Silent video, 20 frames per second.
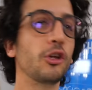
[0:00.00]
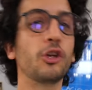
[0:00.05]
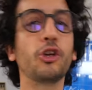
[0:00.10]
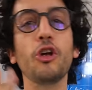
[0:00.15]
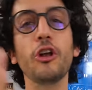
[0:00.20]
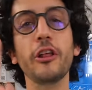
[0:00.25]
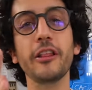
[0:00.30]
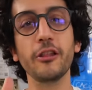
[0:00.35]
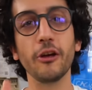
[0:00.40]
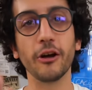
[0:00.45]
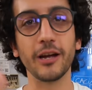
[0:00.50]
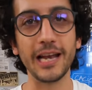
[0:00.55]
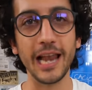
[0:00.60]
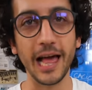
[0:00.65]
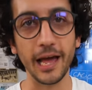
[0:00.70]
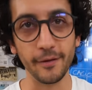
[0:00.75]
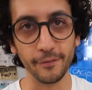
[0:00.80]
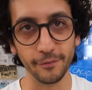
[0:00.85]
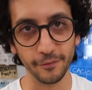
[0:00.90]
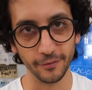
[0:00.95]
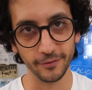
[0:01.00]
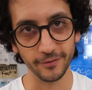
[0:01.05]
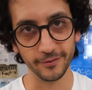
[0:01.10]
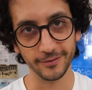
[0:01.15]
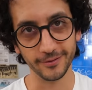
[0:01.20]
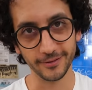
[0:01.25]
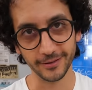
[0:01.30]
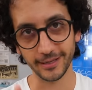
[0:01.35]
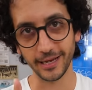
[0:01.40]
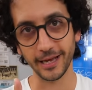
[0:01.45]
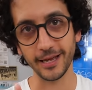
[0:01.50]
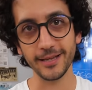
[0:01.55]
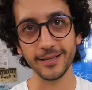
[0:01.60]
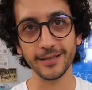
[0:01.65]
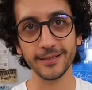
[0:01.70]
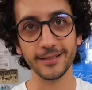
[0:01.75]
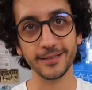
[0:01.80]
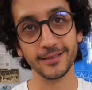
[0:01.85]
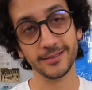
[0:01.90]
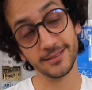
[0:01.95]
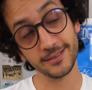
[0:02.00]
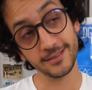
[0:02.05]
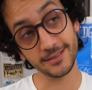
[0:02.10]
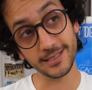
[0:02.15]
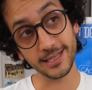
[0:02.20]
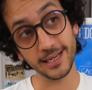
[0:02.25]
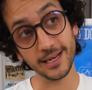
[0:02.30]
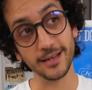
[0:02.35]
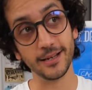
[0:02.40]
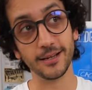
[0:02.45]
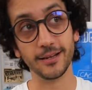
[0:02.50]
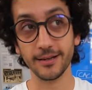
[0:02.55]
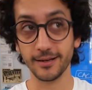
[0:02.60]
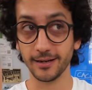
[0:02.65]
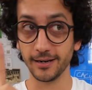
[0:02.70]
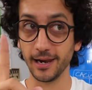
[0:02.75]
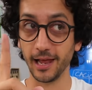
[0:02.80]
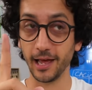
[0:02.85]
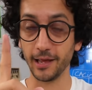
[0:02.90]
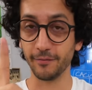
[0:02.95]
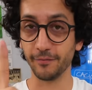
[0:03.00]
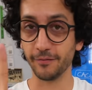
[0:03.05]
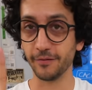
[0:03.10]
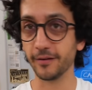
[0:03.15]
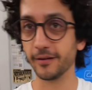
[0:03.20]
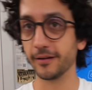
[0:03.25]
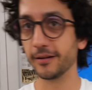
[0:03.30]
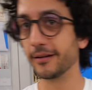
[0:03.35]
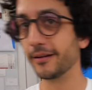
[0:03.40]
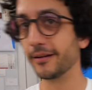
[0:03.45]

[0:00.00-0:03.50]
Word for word: Culinary life, okay? Still life.